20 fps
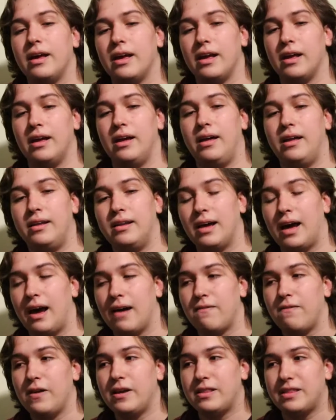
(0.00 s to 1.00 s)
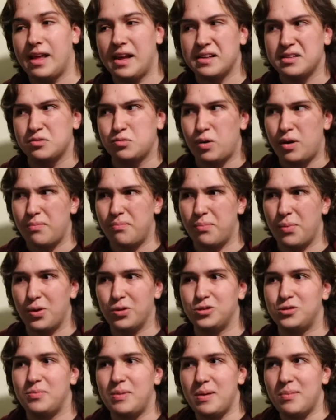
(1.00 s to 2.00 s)
And I think that's what
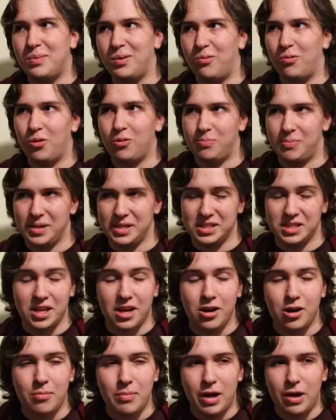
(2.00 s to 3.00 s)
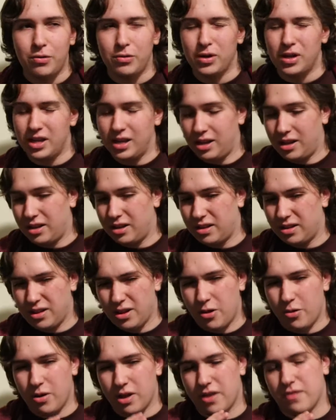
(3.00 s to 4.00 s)
most people would be scared about,
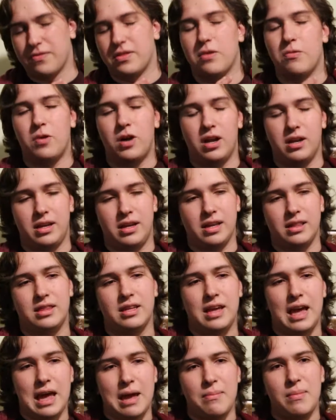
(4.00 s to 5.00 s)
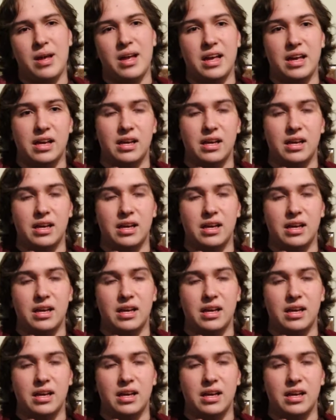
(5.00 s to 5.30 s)
knowing if they want to get the game.